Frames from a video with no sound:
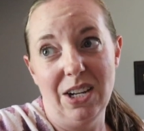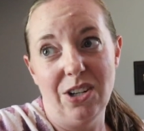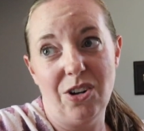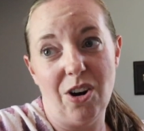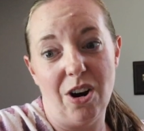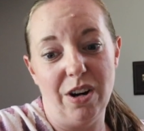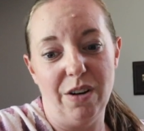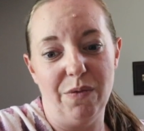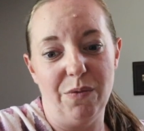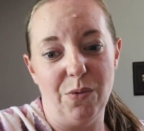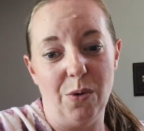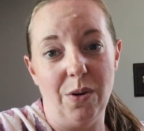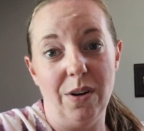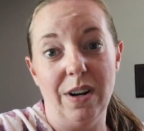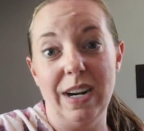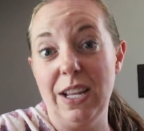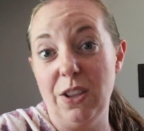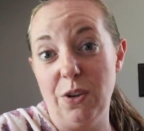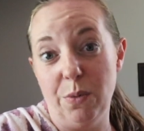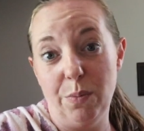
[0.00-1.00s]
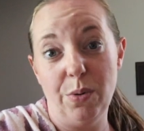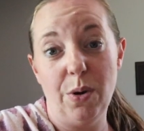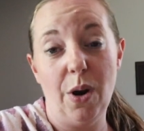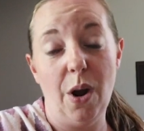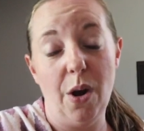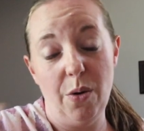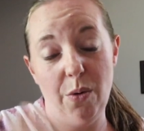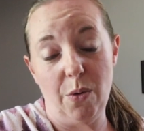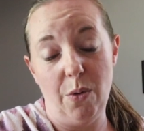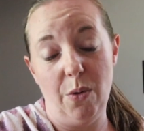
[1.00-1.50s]
carnivore, either
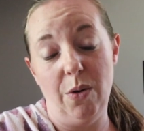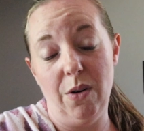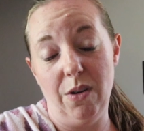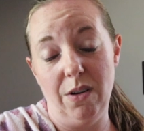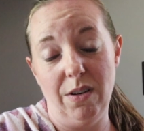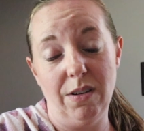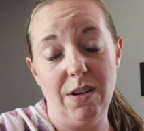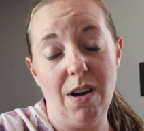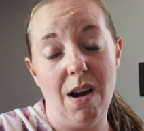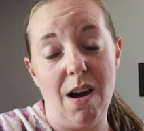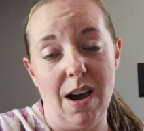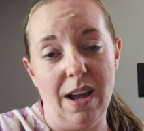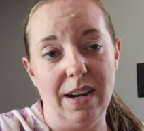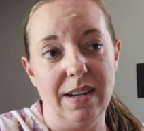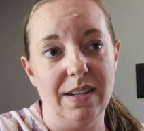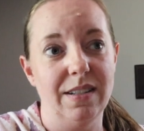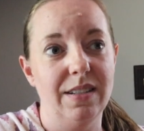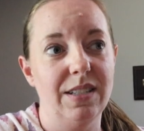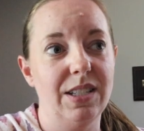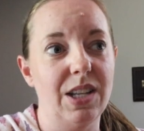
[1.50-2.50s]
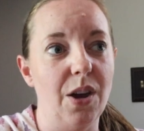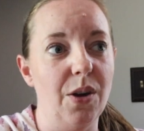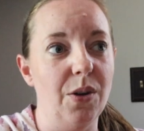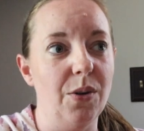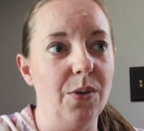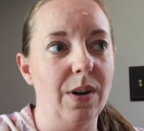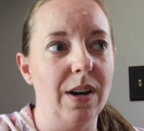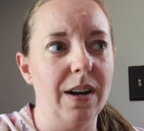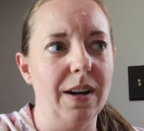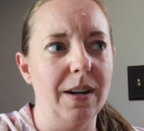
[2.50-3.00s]
pro or con.
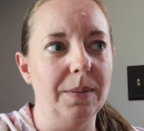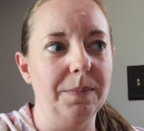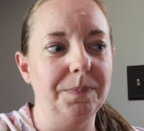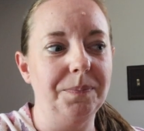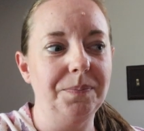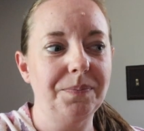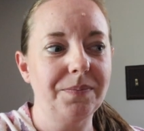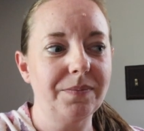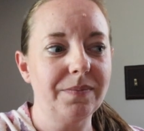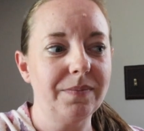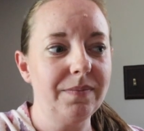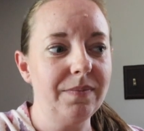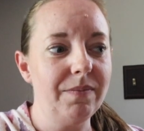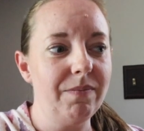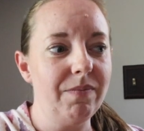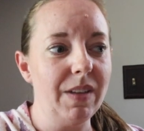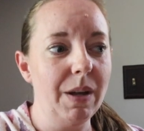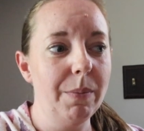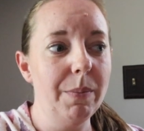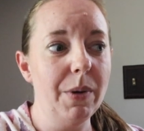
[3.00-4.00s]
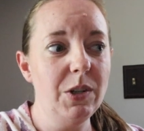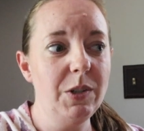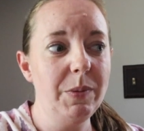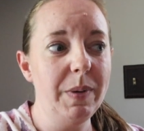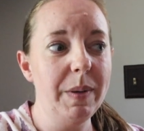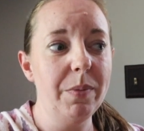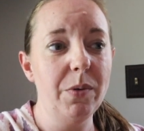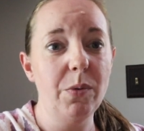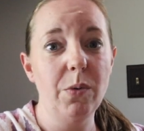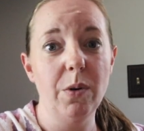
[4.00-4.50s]
So um,
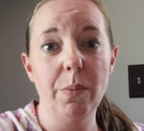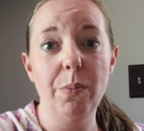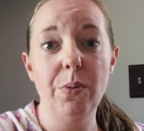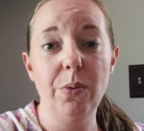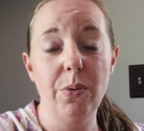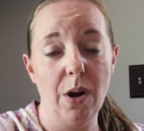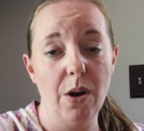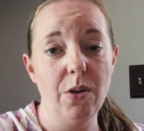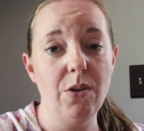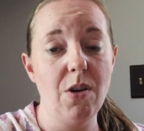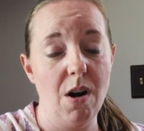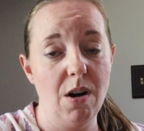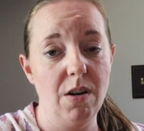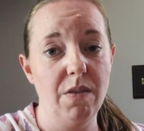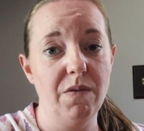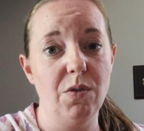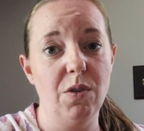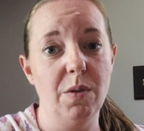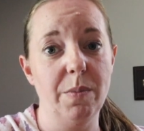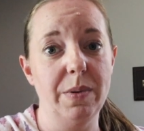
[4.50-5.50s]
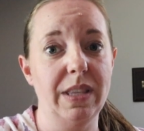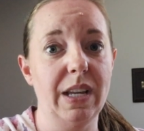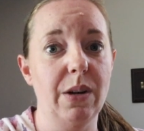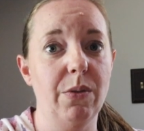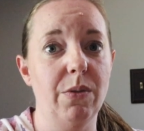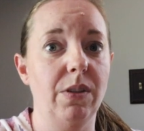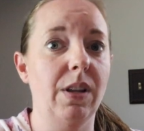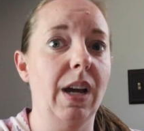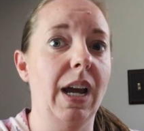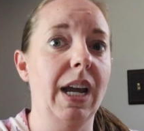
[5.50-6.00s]
most people were pro carnivore, but
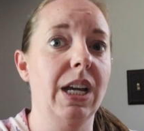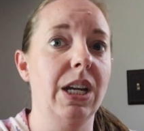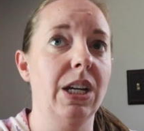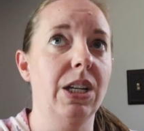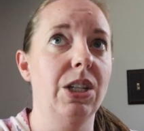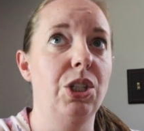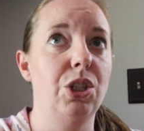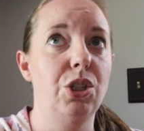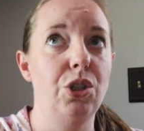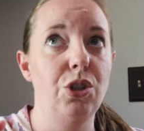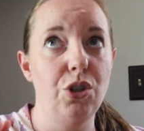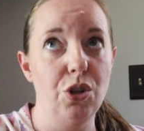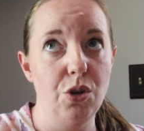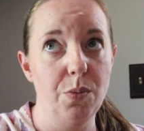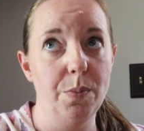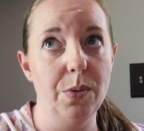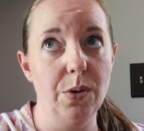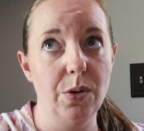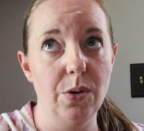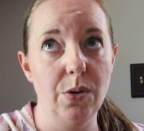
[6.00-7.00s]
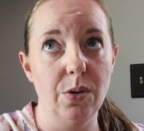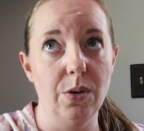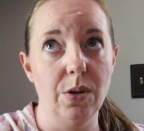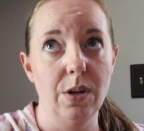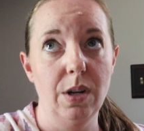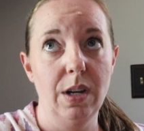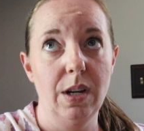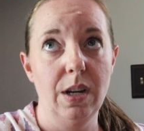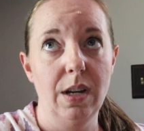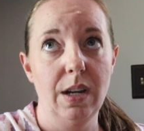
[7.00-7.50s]
they were like
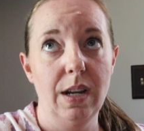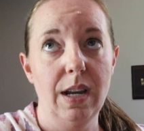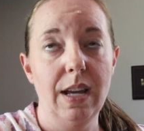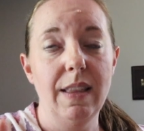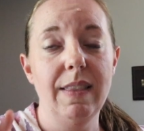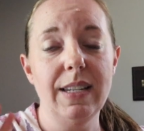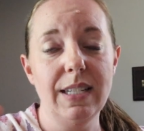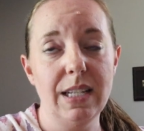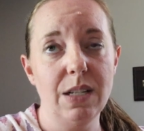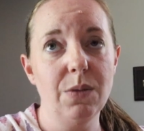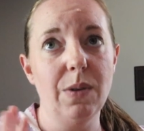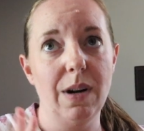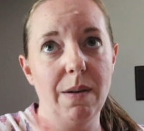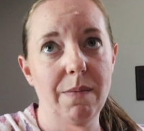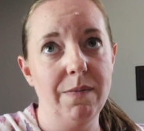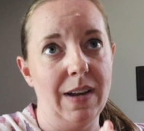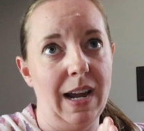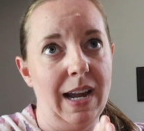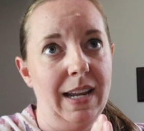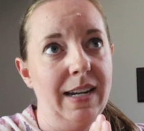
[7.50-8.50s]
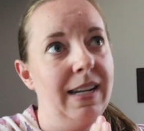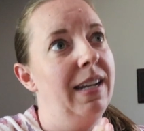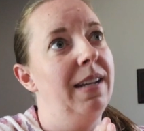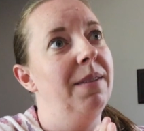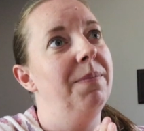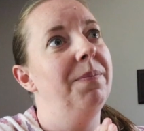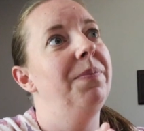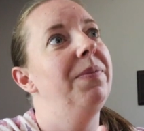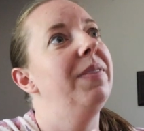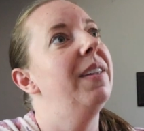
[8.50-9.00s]
super, this is what I'm
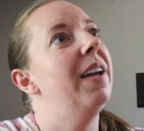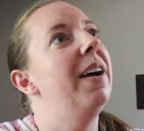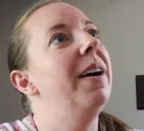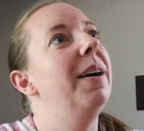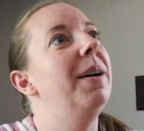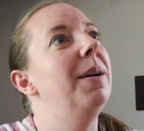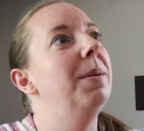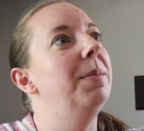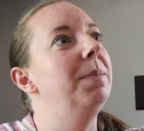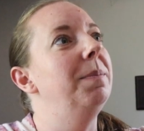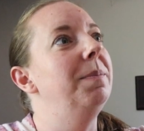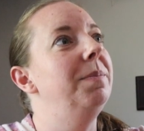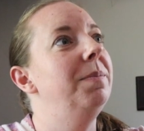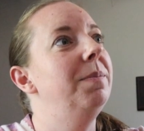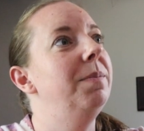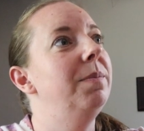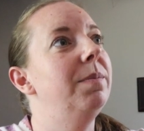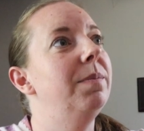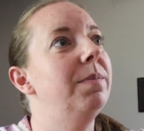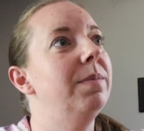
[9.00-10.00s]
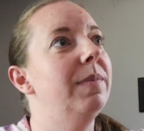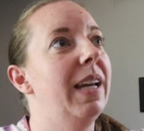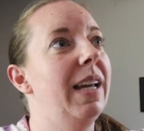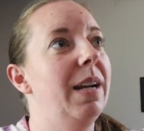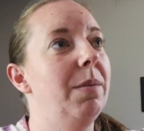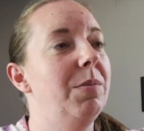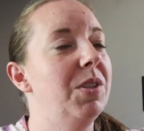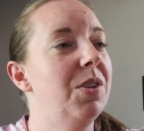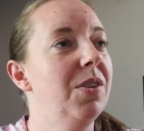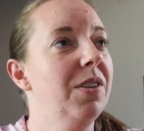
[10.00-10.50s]
finding. Um,
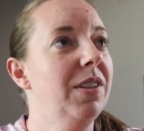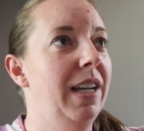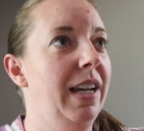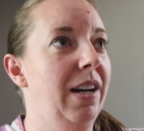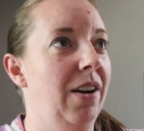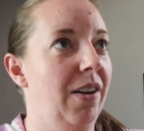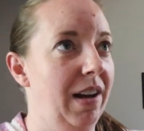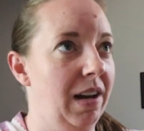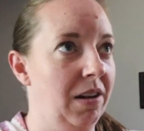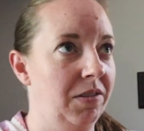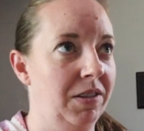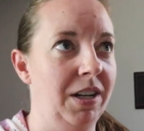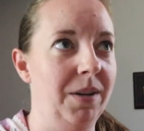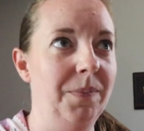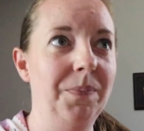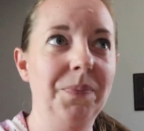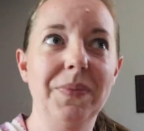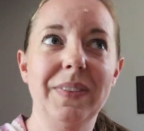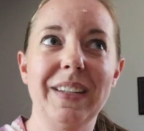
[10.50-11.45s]
and I'm just going to lay it all out there.